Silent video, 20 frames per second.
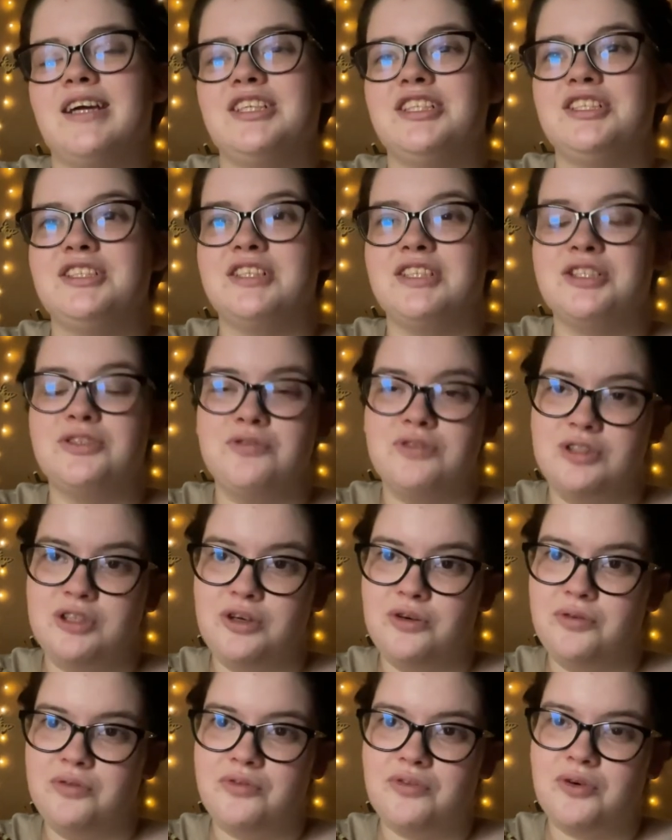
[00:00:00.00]
she said she was
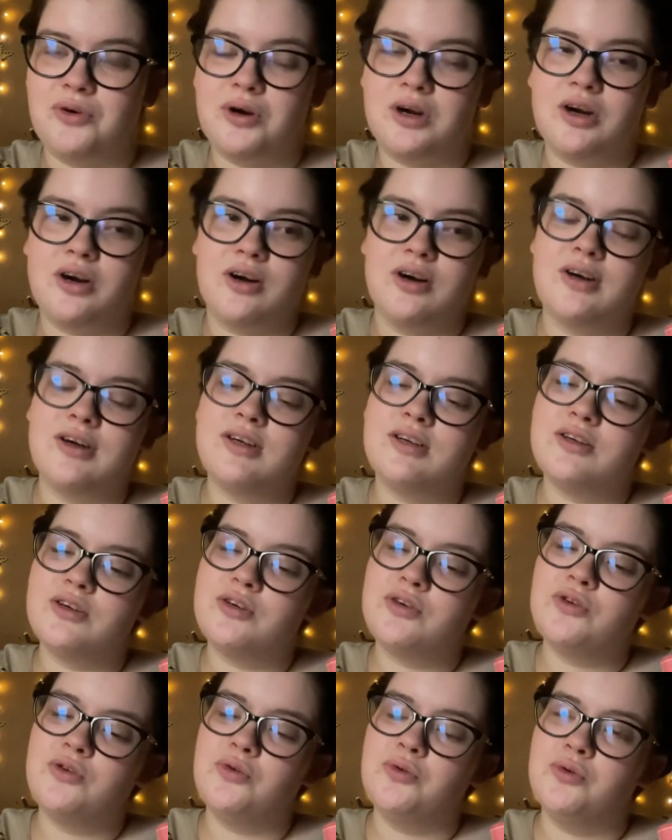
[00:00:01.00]
known for her
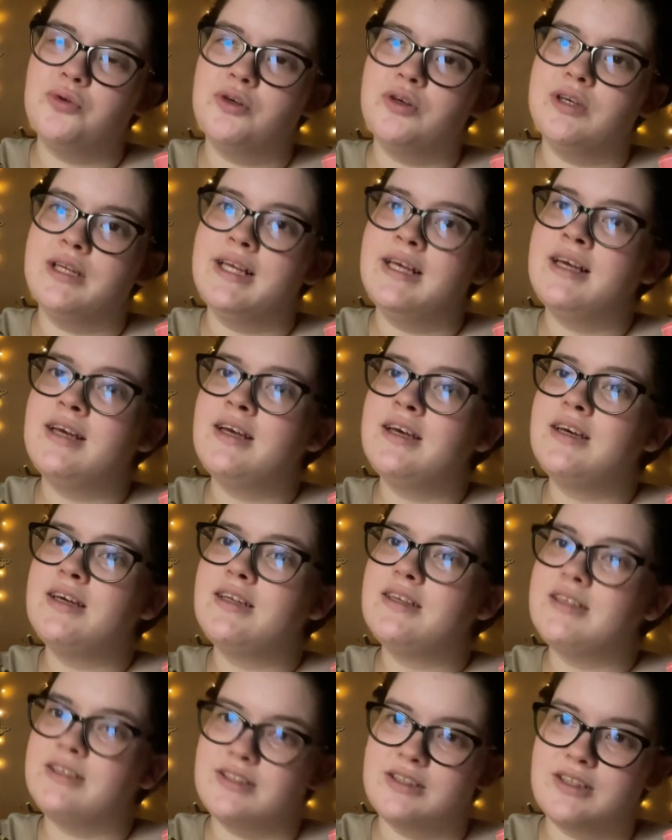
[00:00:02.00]
cool
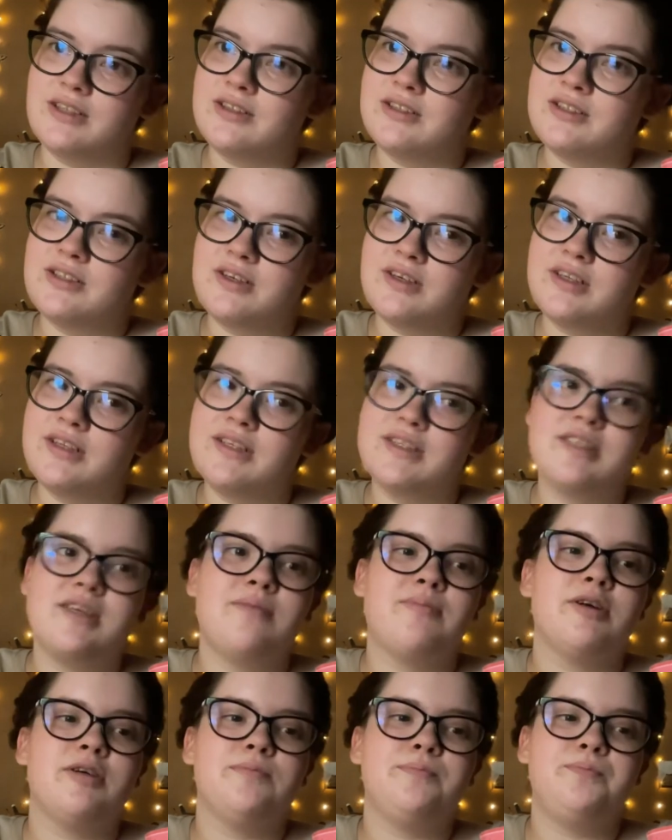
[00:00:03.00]
desserts during the
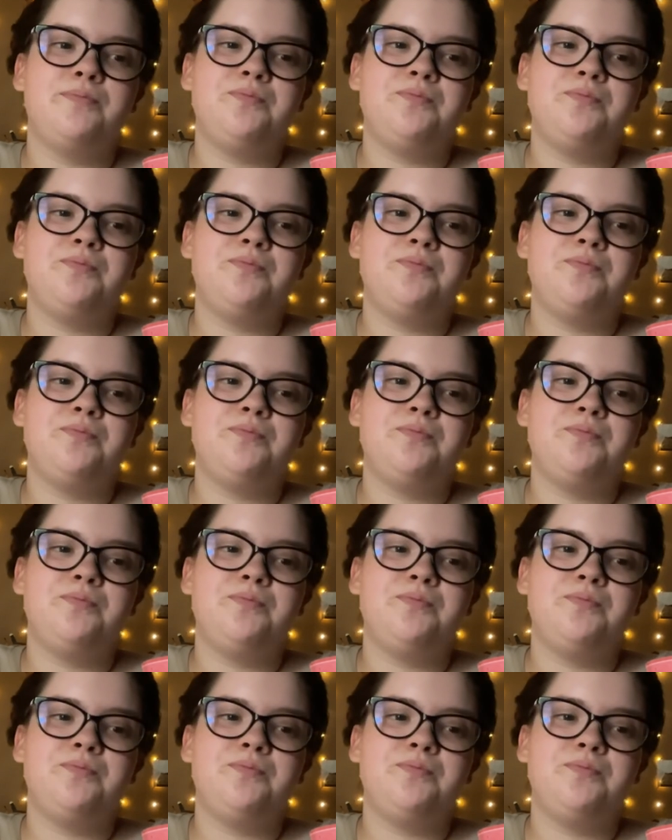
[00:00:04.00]
summer,